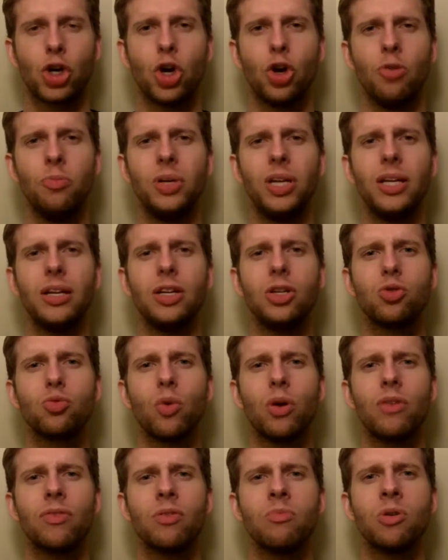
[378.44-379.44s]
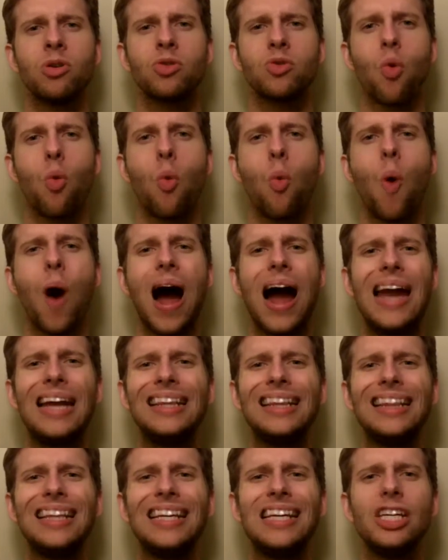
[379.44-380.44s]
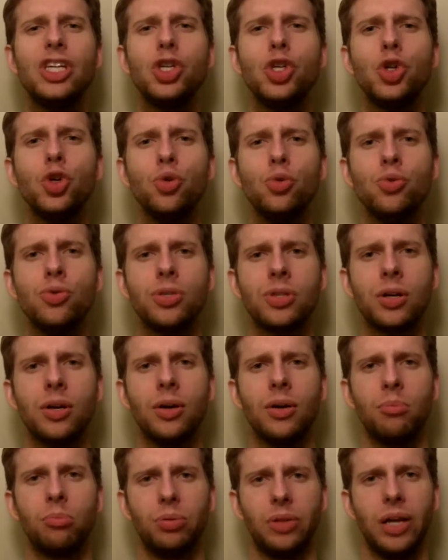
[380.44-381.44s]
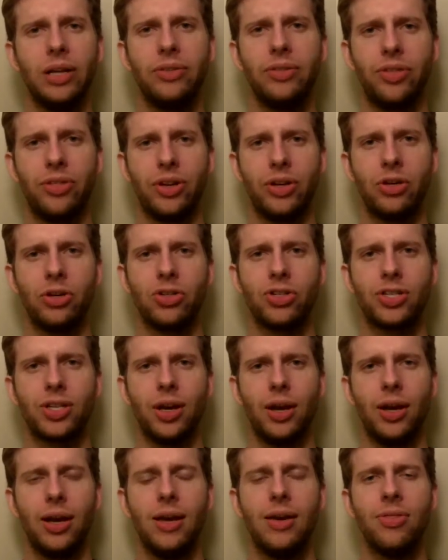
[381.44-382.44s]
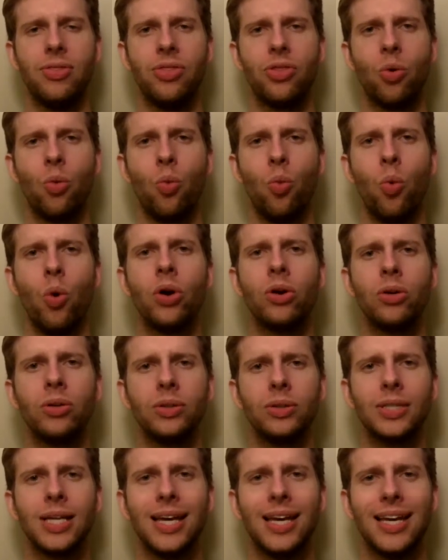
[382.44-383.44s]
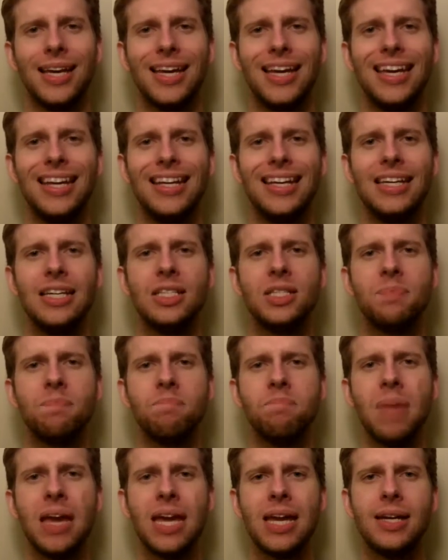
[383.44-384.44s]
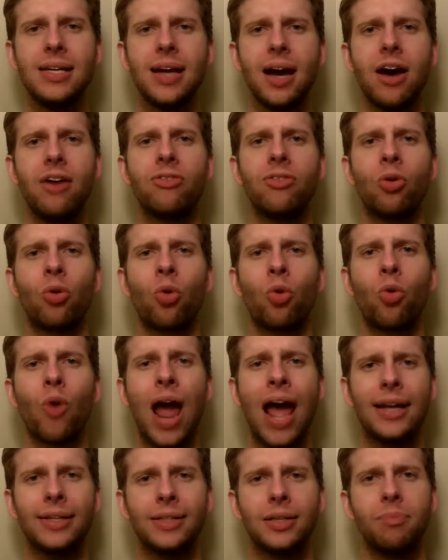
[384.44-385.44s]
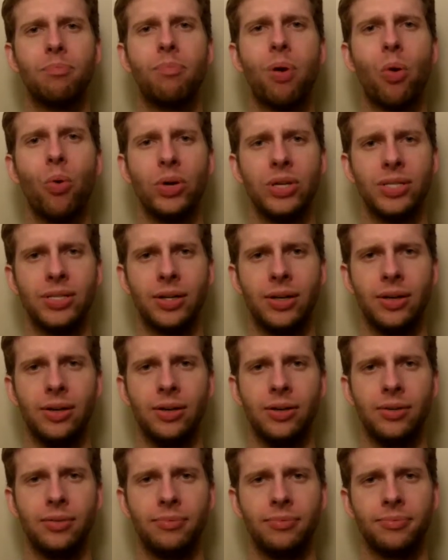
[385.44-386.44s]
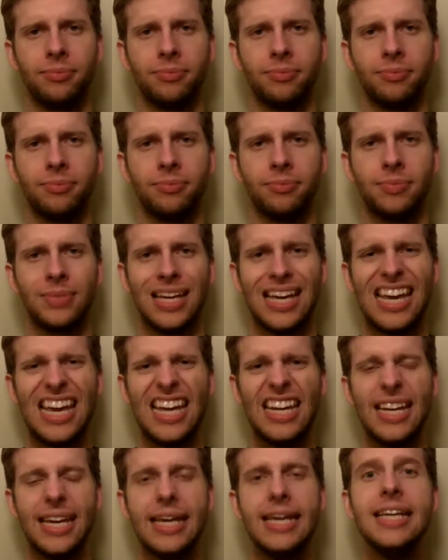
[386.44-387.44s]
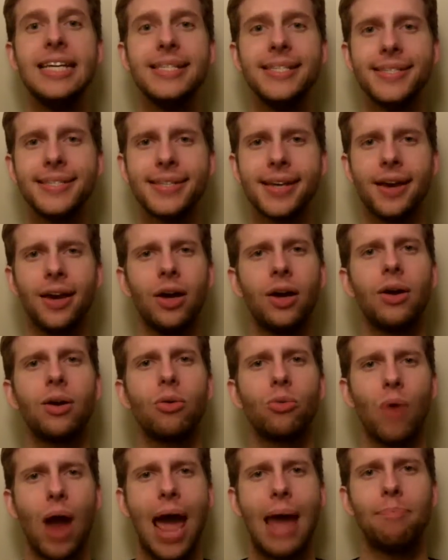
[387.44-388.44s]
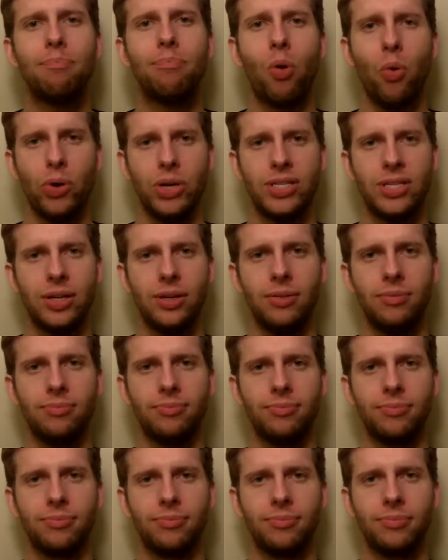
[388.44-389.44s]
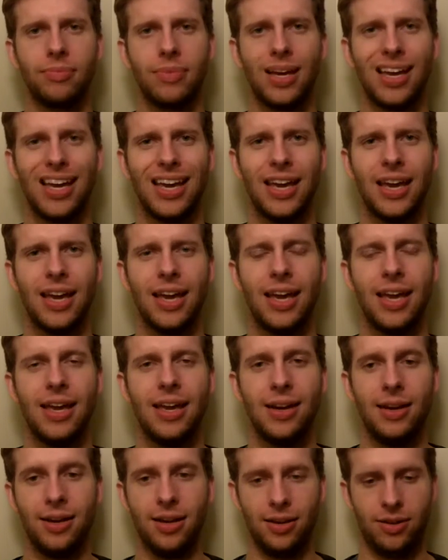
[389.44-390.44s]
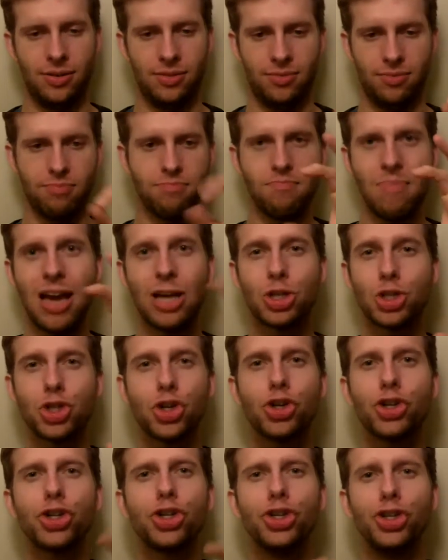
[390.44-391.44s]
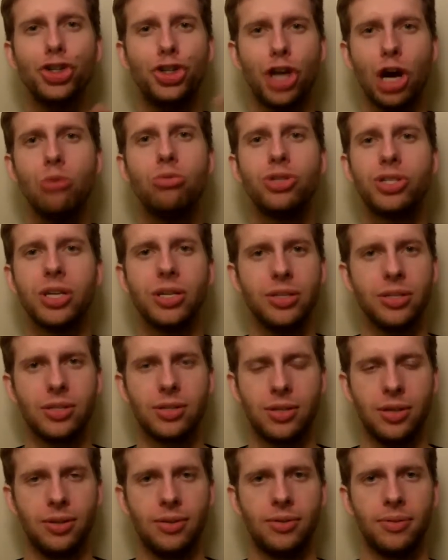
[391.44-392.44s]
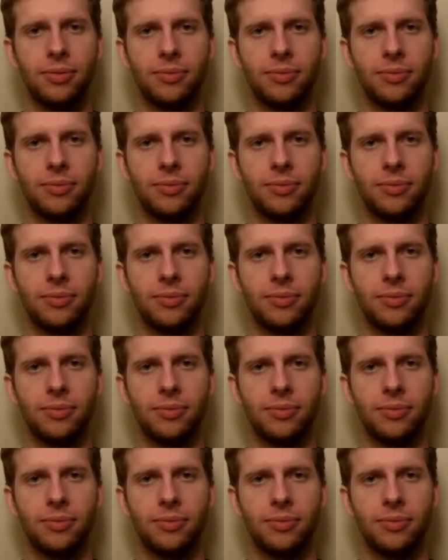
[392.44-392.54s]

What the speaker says: Coumadin is one of the most widely used blood thinners in the world. It is made of rat poison. It is rat poison in measured doses.